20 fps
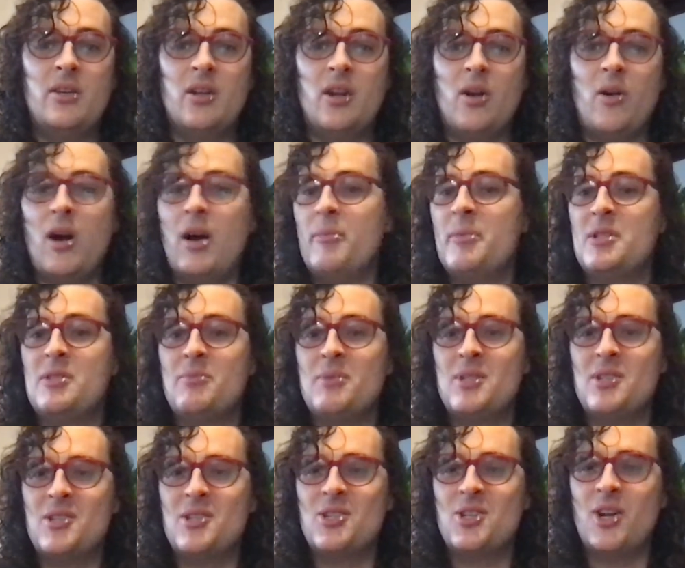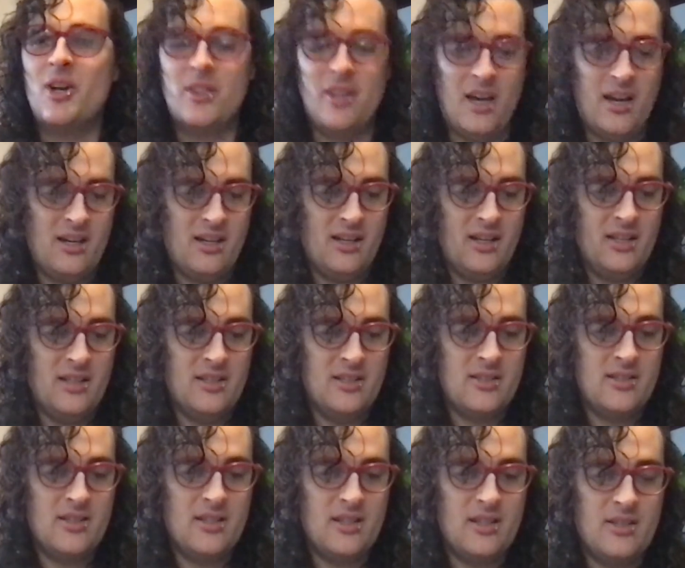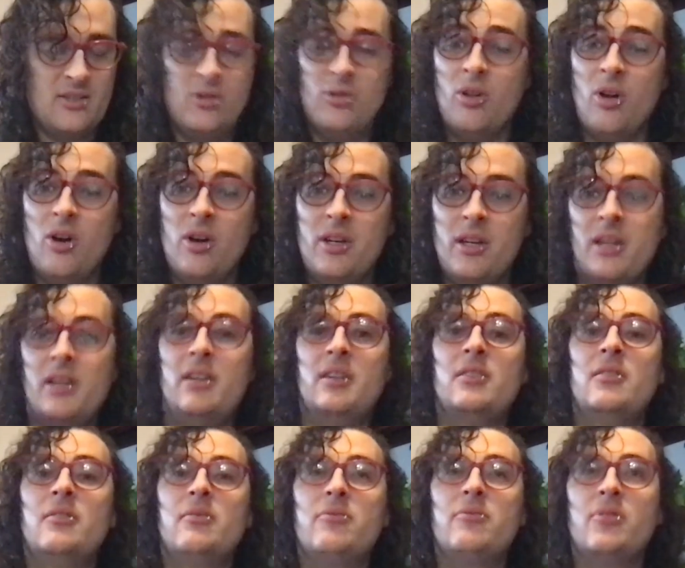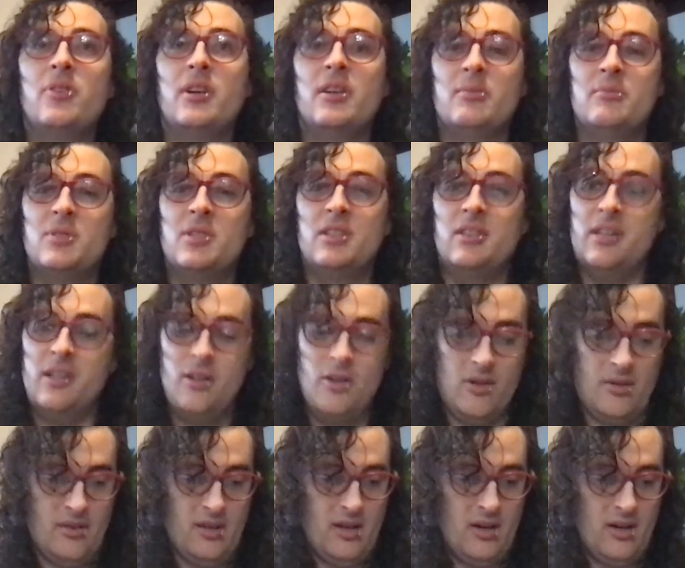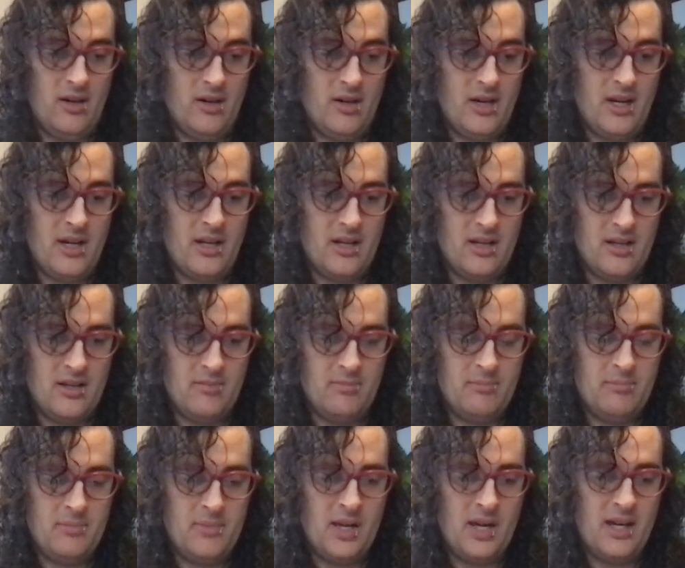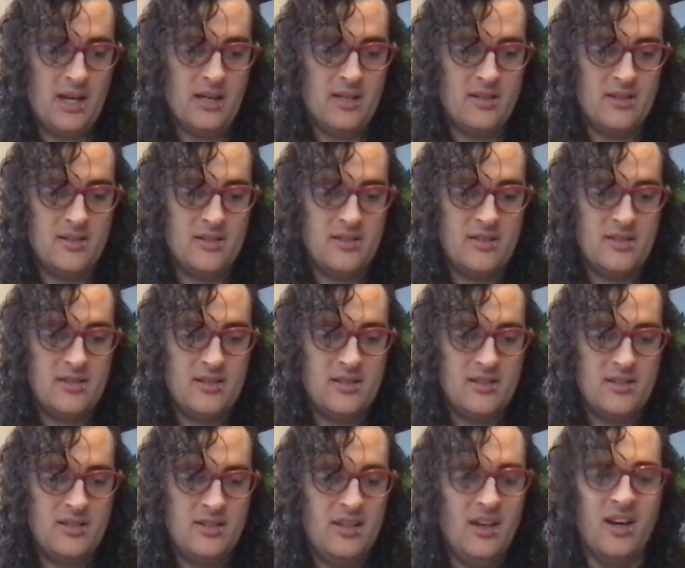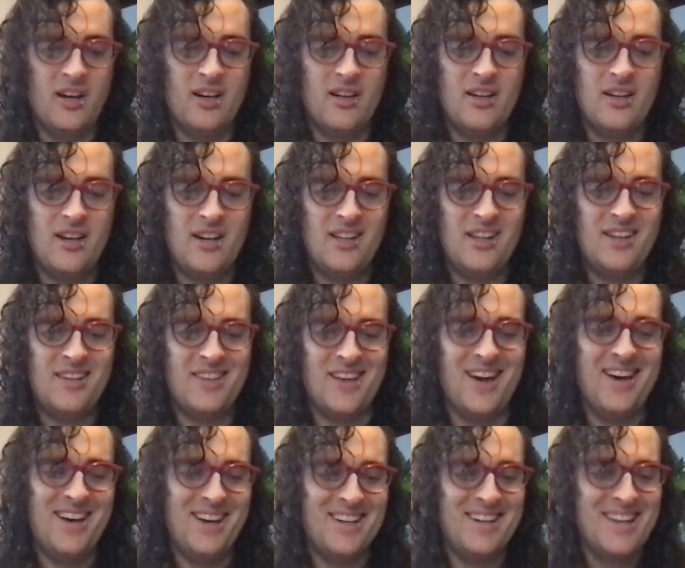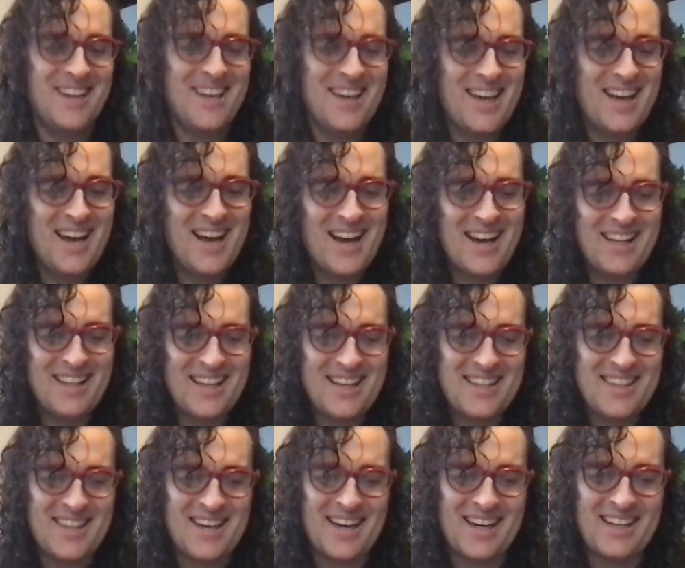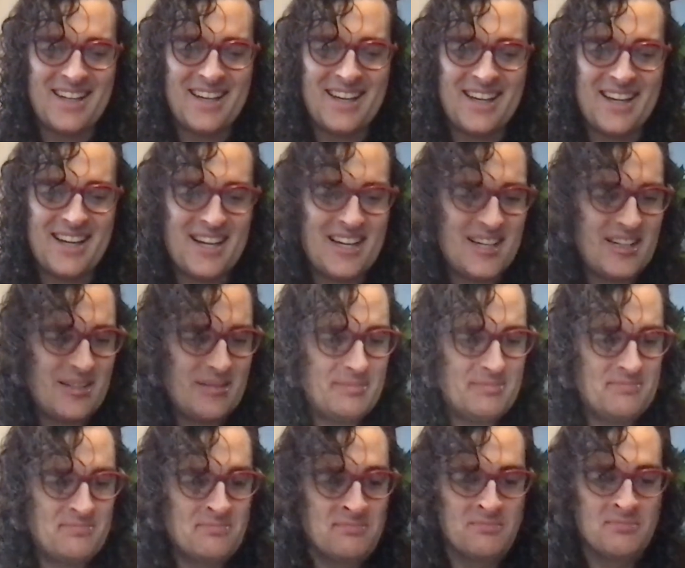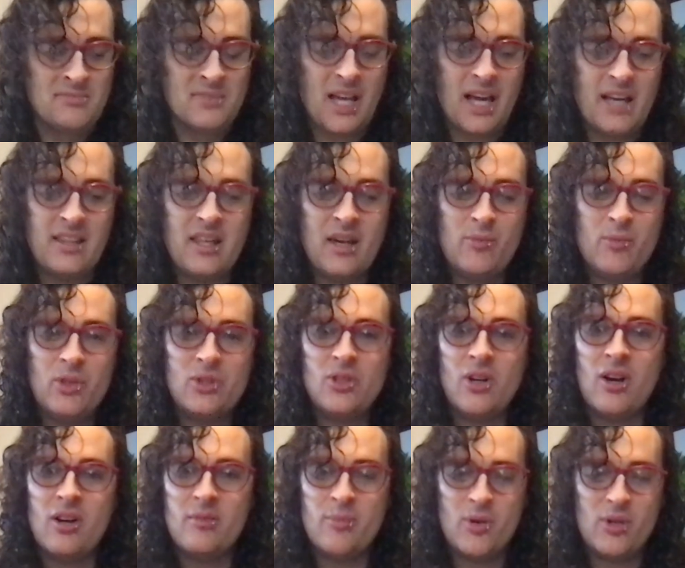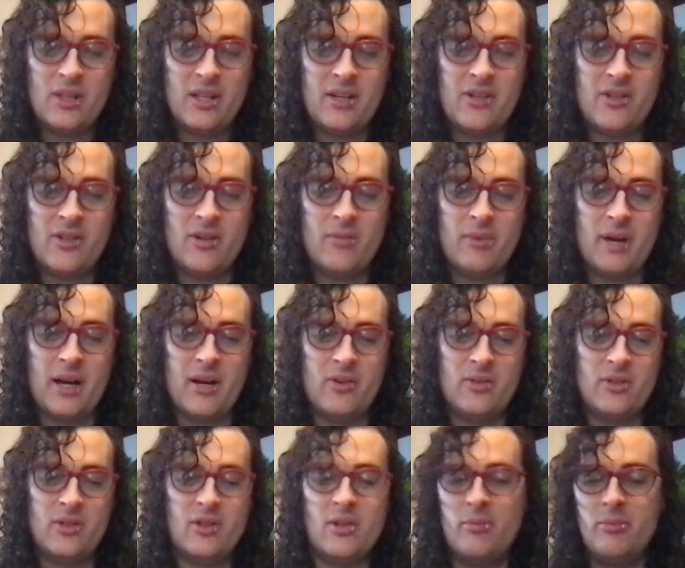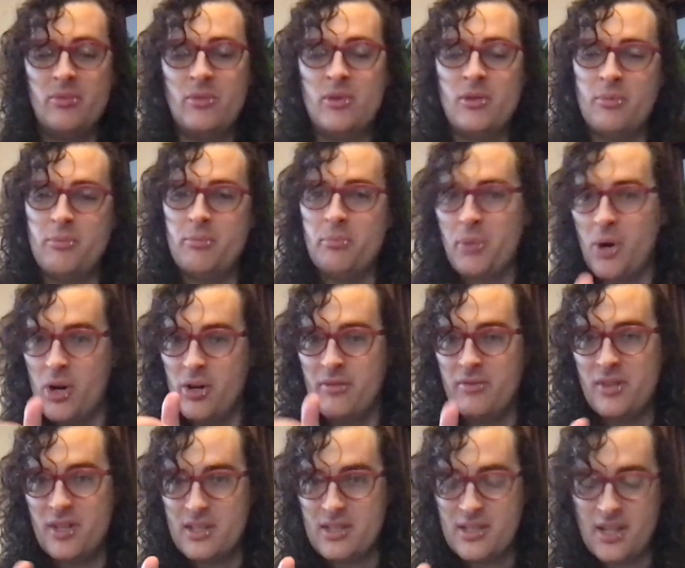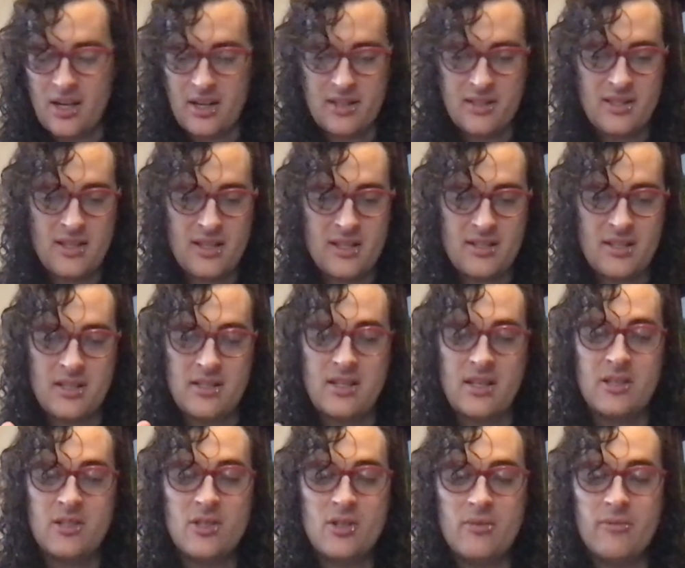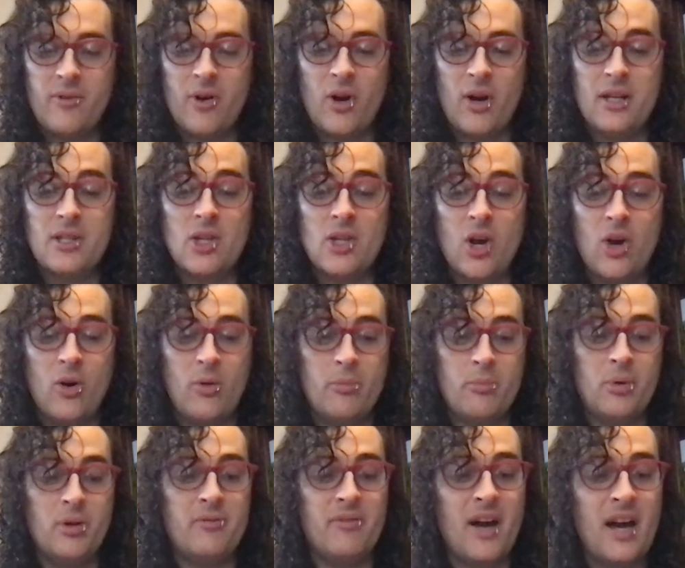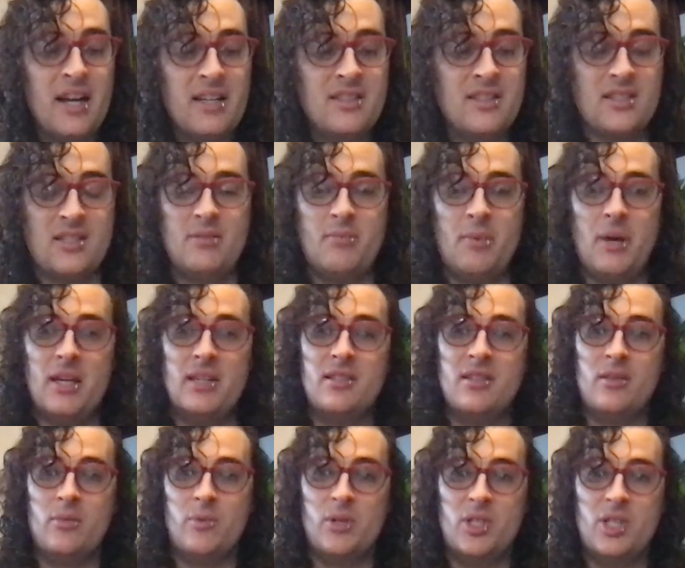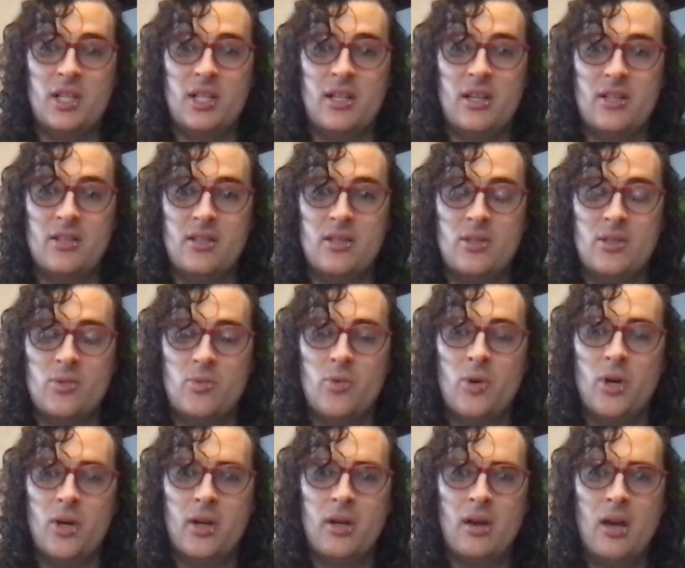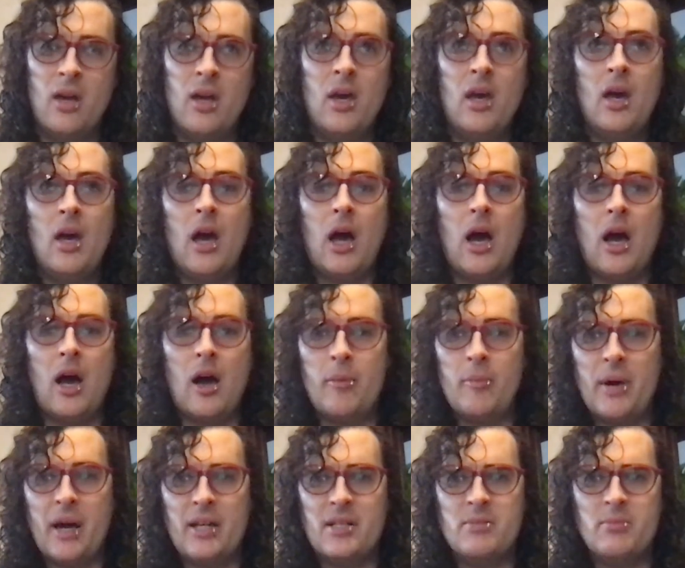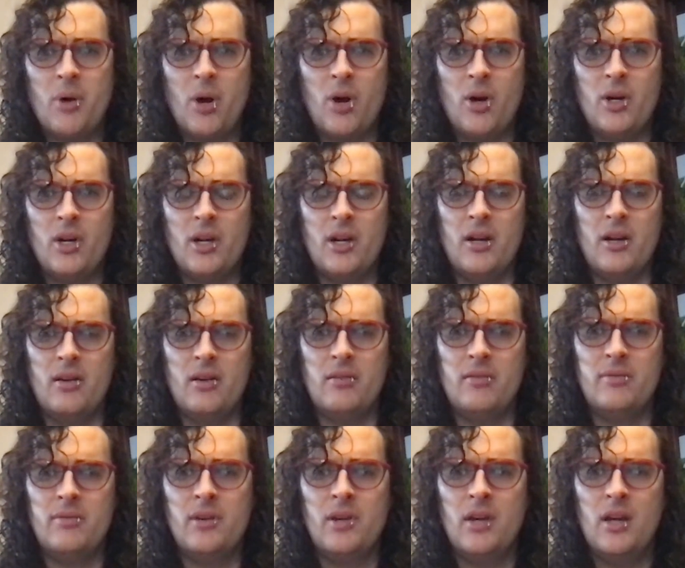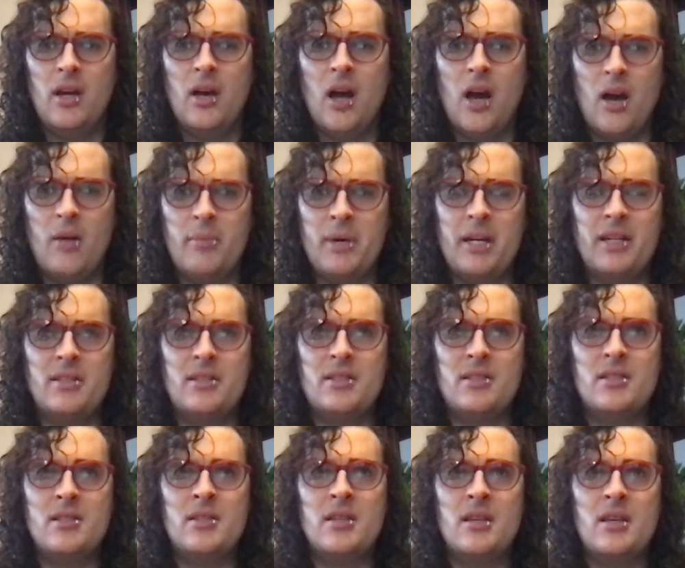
Ahmed's position on that is longing for him to linger there, and Yeah, I like that. I like that. And then we'll talk more later about the part of this sentence that says, insofar as home provides a space in which he does his work, as part of Ahmed's